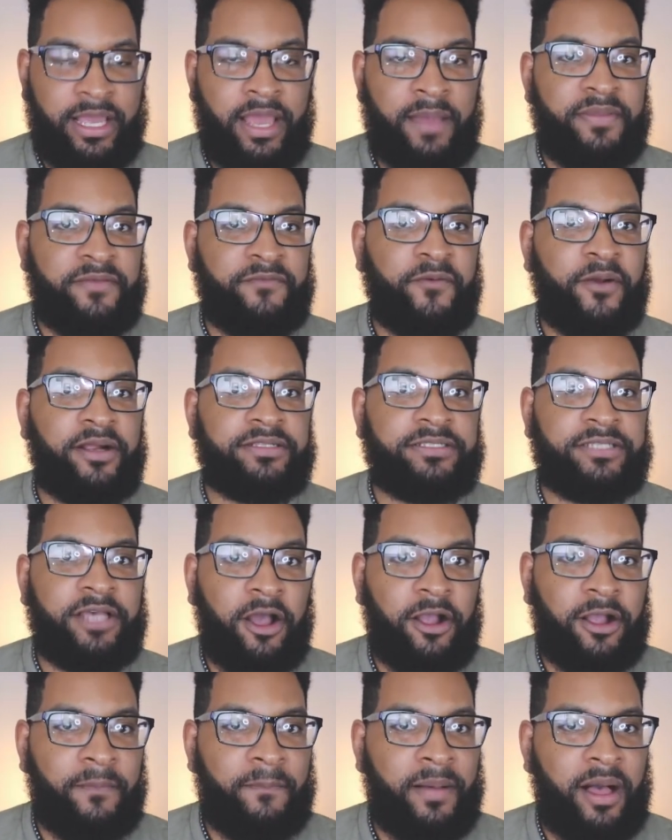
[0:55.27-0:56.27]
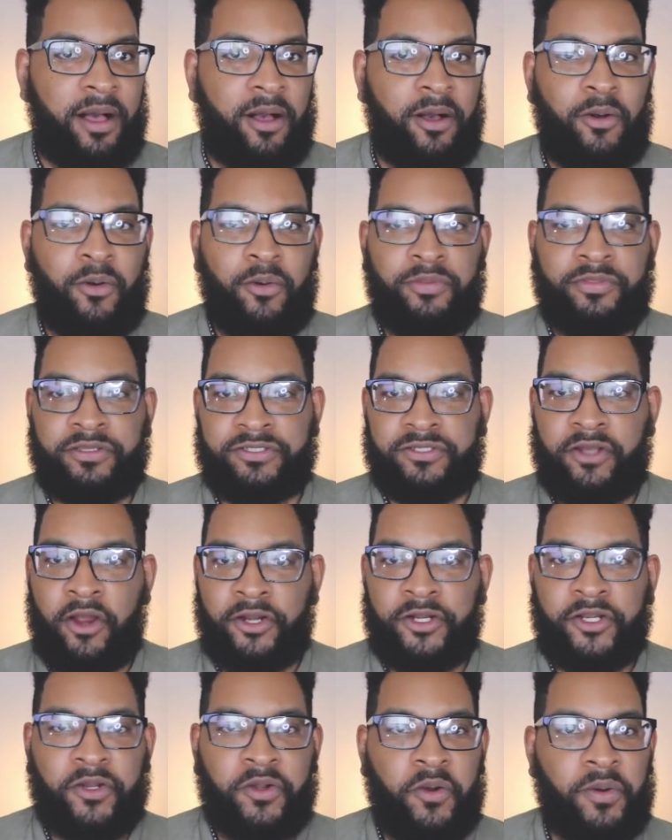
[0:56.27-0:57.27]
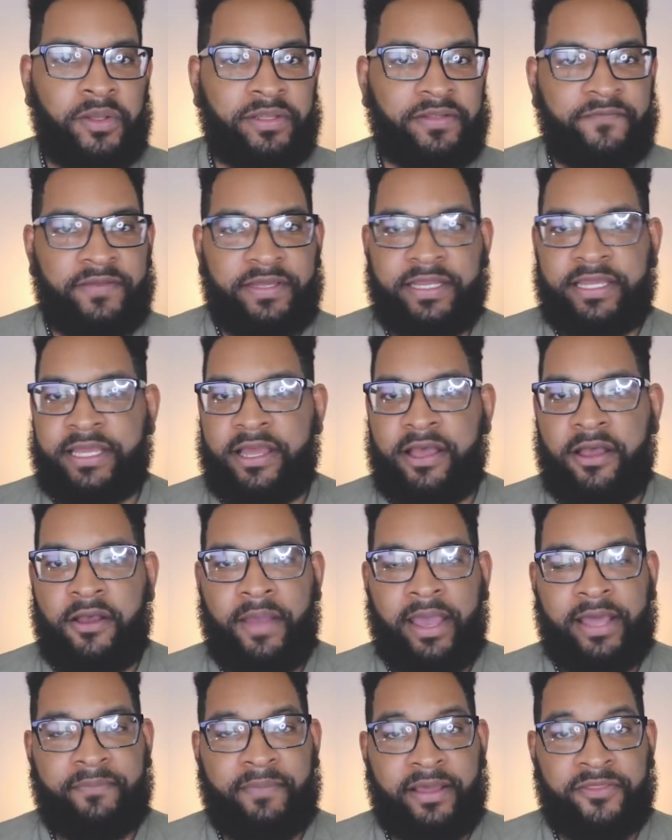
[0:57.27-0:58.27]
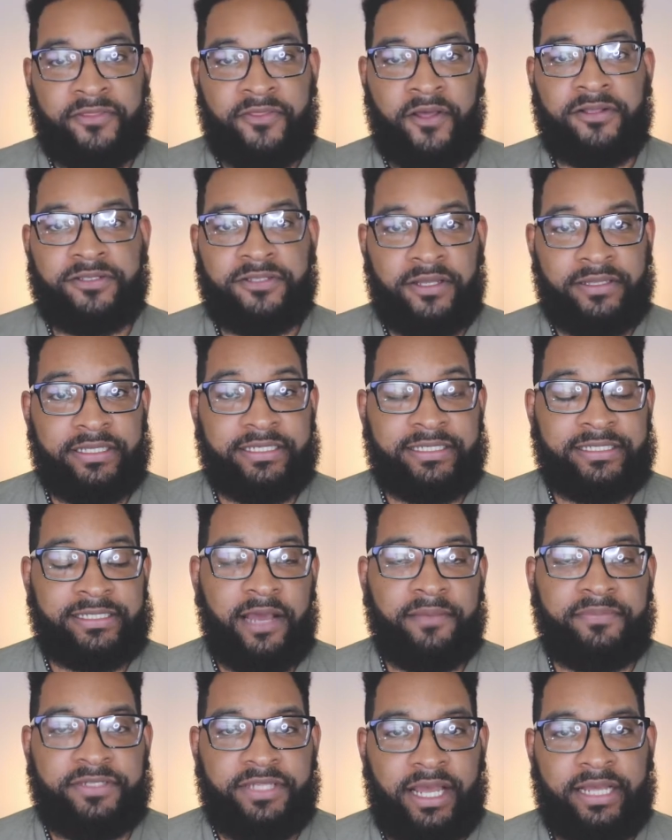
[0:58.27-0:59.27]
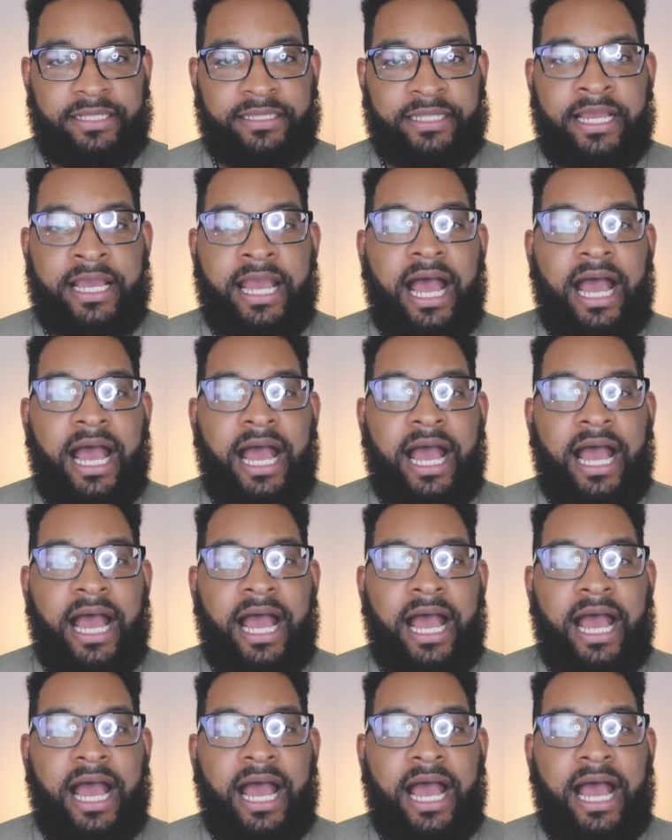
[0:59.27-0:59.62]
Before I talk about this article and the video and my thoughts on this subject,